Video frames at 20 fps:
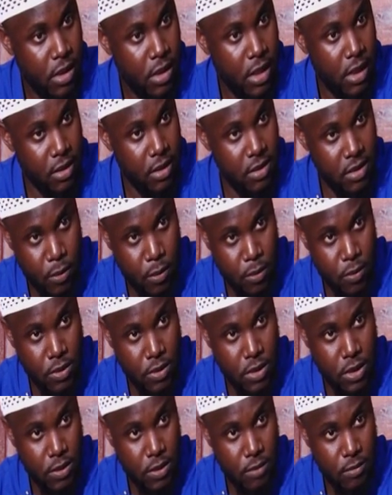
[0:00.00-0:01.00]
kale ese
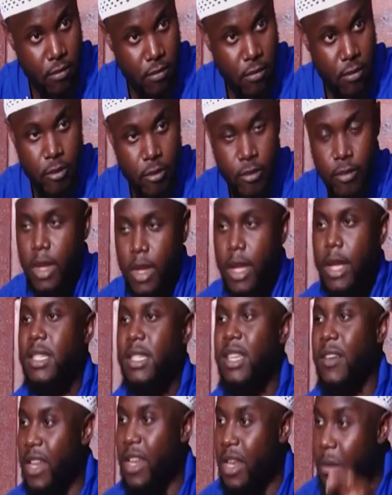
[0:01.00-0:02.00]
burungi
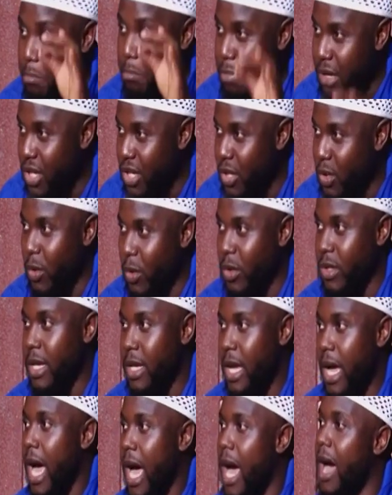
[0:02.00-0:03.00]
7 billion
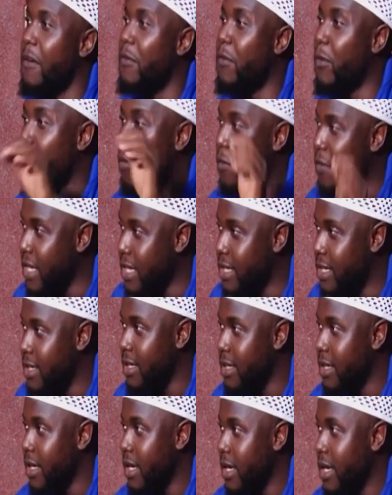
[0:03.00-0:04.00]
half of it
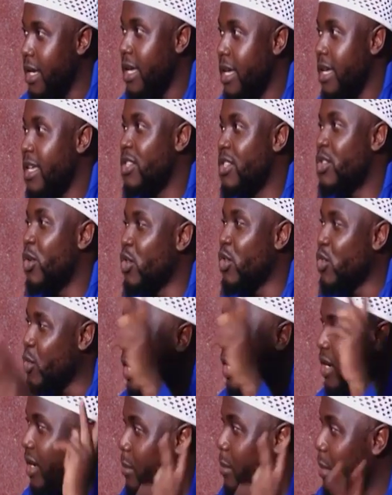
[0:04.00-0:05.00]
is
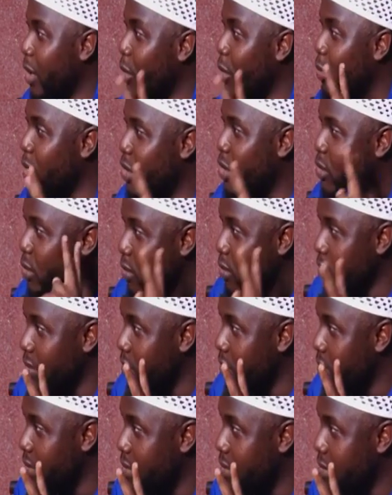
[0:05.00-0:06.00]
constructed by only two
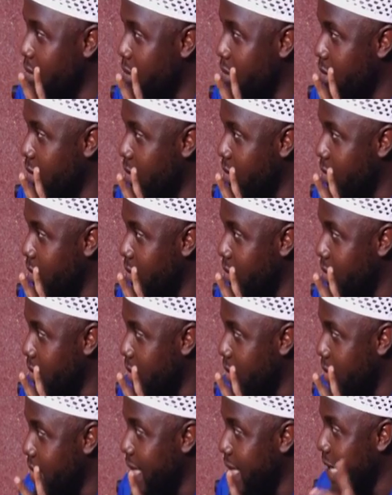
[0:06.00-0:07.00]

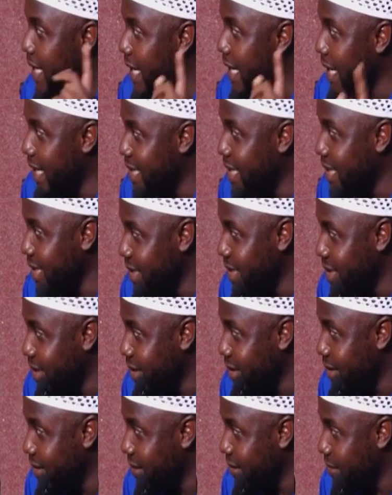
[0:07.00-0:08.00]
China na chi
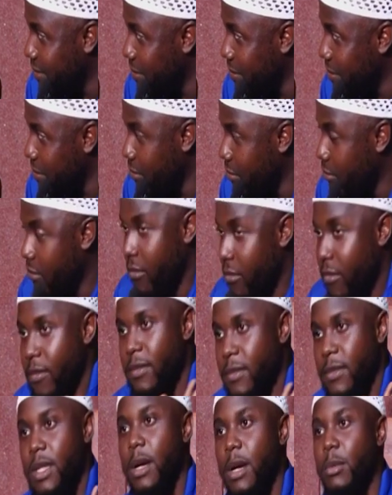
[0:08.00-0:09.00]

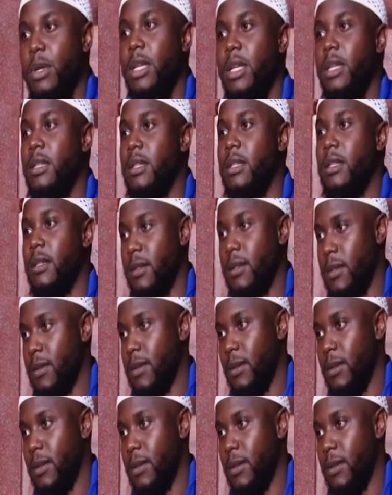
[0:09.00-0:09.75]
na buyindi